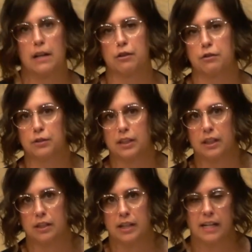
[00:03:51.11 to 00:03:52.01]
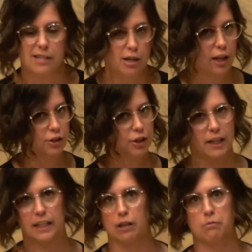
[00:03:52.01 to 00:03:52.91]
air through the clarinet and not
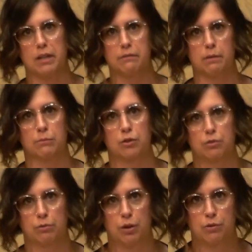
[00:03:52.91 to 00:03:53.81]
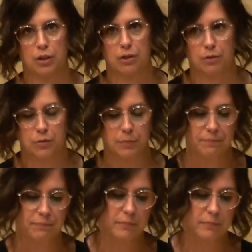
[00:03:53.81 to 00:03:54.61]
shying away from those throat tones.